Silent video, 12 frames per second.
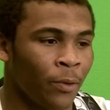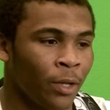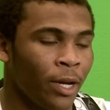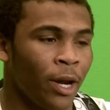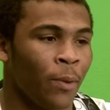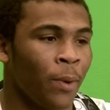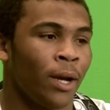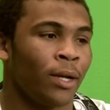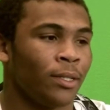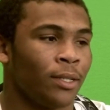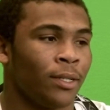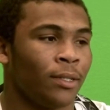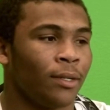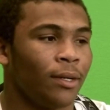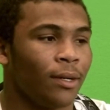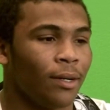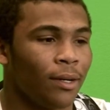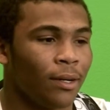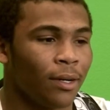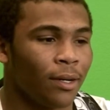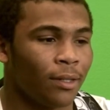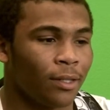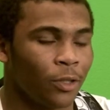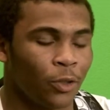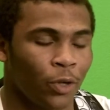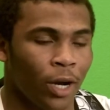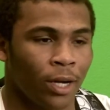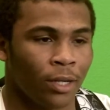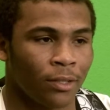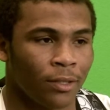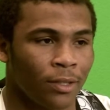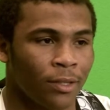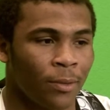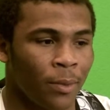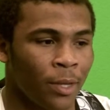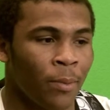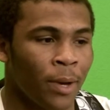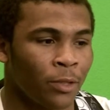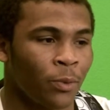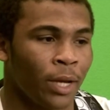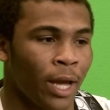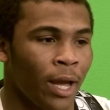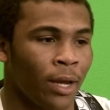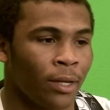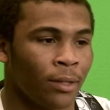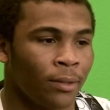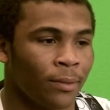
really care about us and just train us to be the best we can.